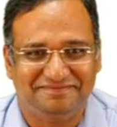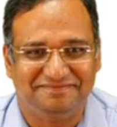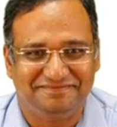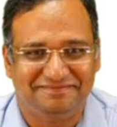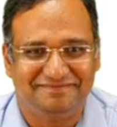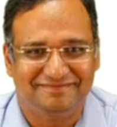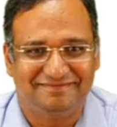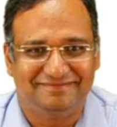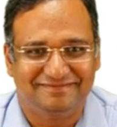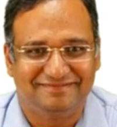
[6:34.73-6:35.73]

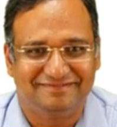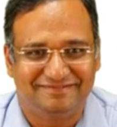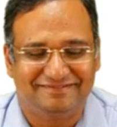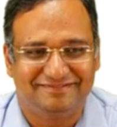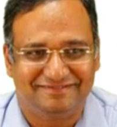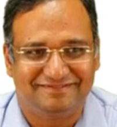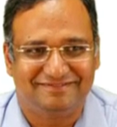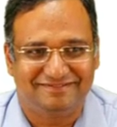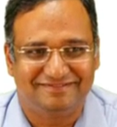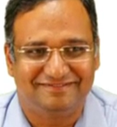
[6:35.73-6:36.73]

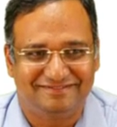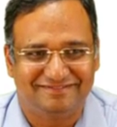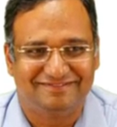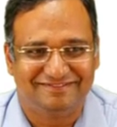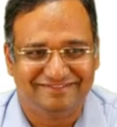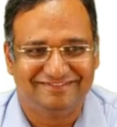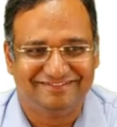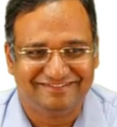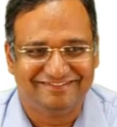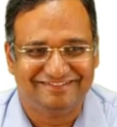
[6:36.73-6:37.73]

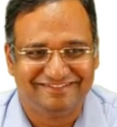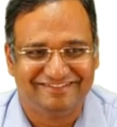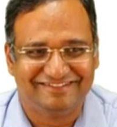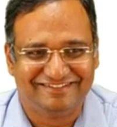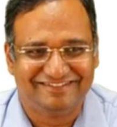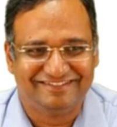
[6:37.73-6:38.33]
(not speaking)